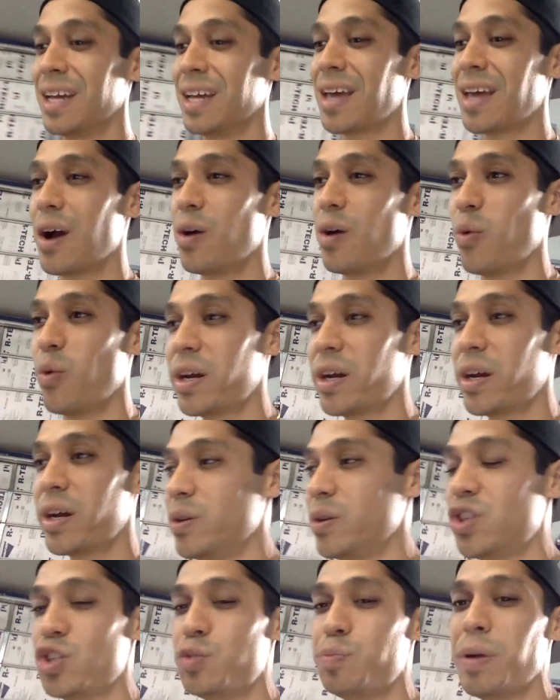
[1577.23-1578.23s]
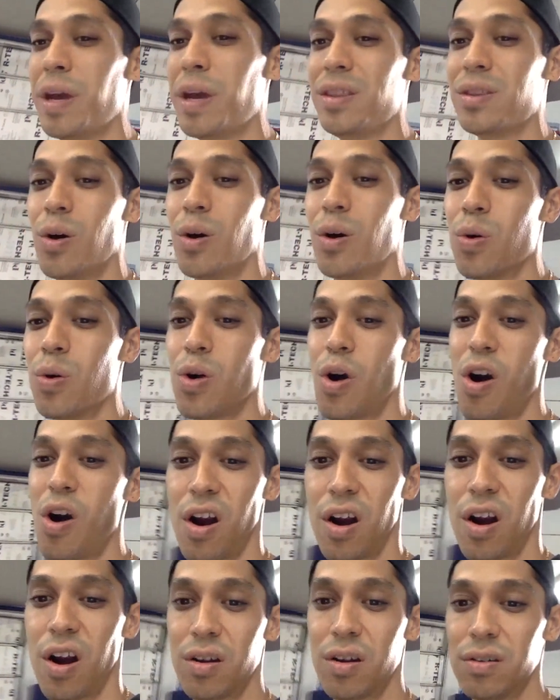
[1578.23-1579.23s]
like that, why don't you just paint the whole
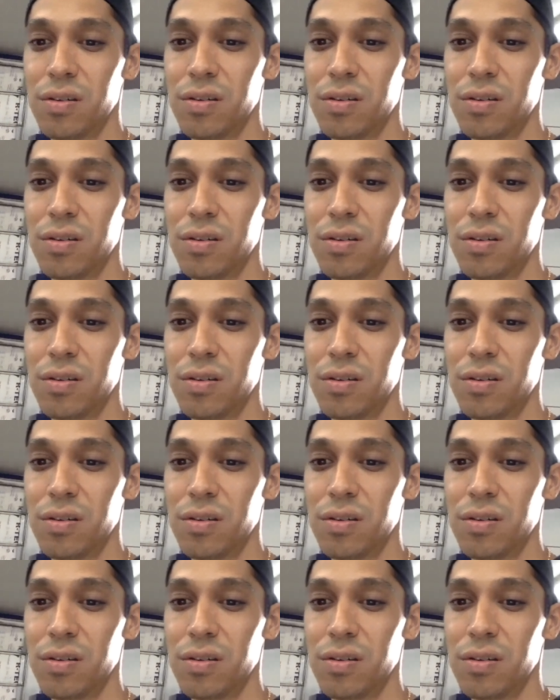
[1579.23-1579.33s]
car?